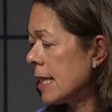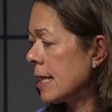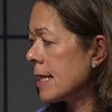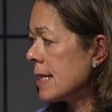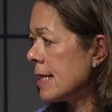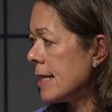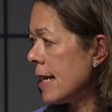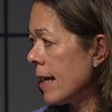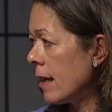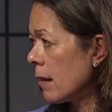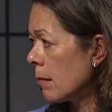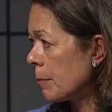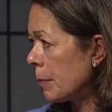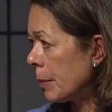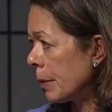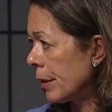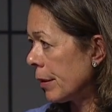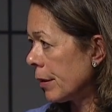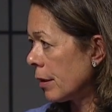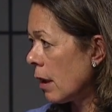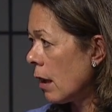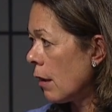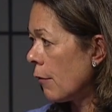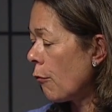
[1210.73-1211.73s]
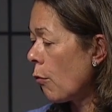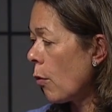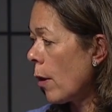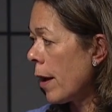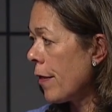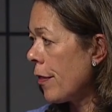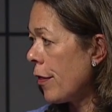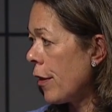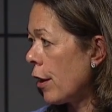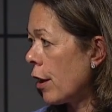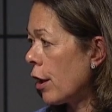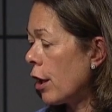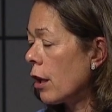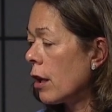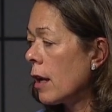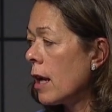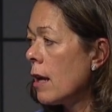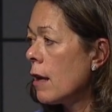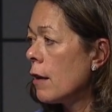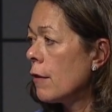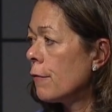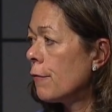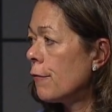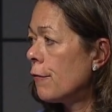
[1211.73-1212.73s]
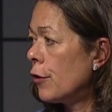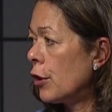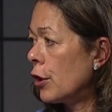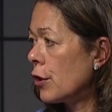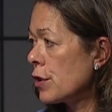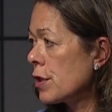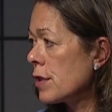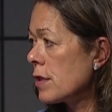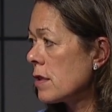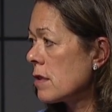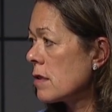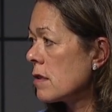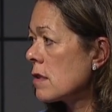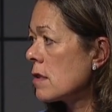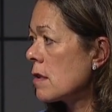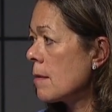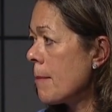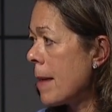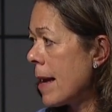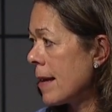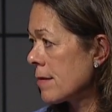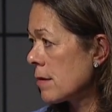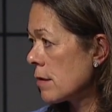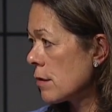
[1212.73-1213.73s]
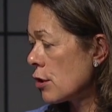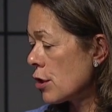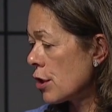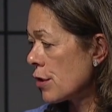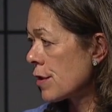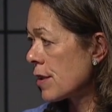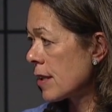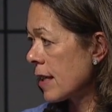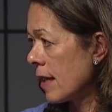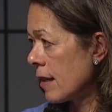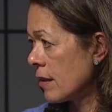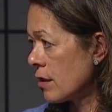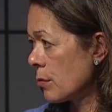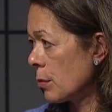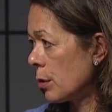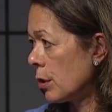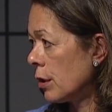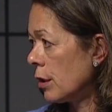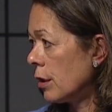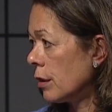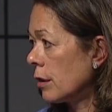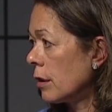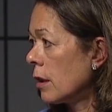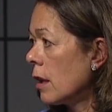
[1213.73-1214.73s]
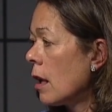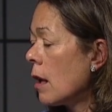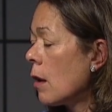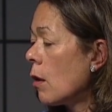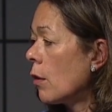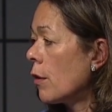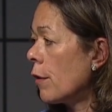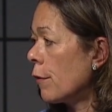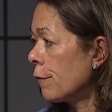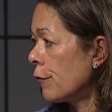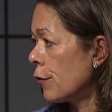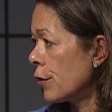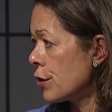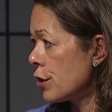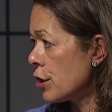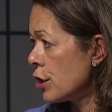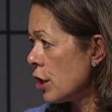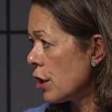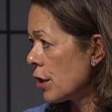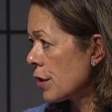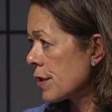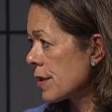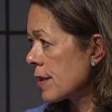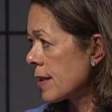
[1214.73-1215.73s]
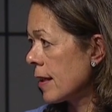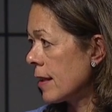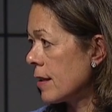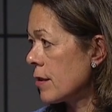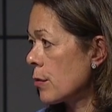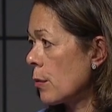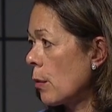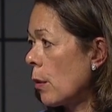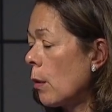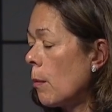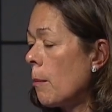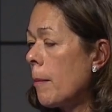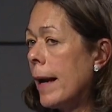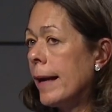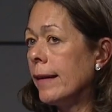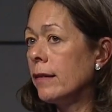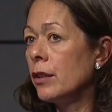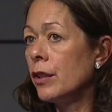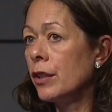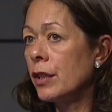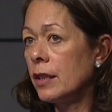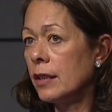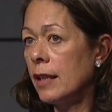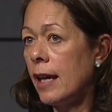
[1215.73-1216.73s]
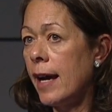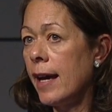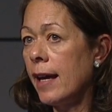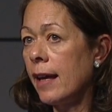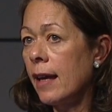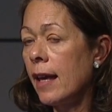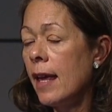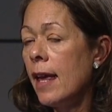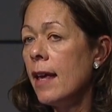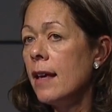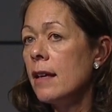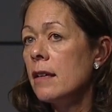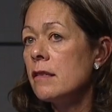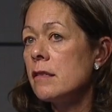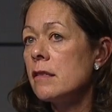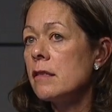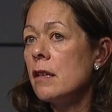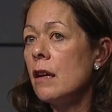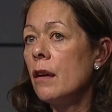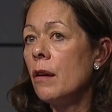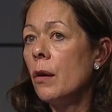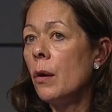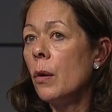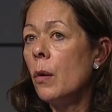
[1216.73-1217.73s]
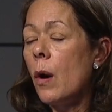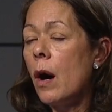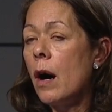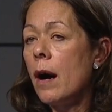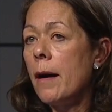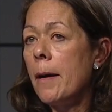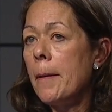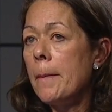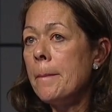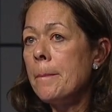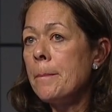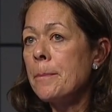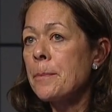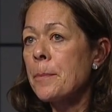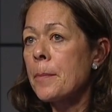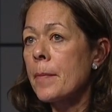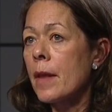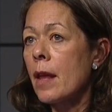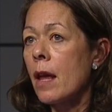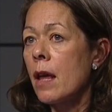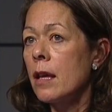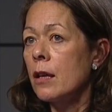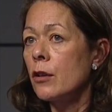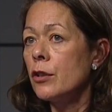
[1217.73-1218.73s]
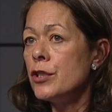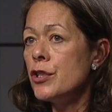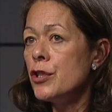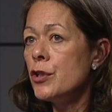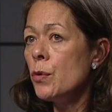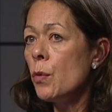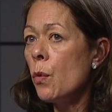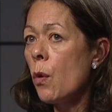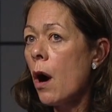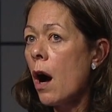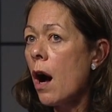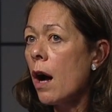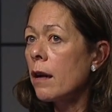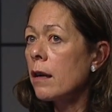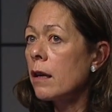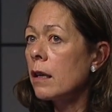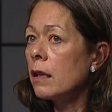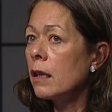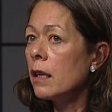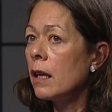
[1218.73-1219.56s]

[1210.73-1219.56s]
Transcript: example of what their first semester schedule, their first year schedule might look like. So um, could you walk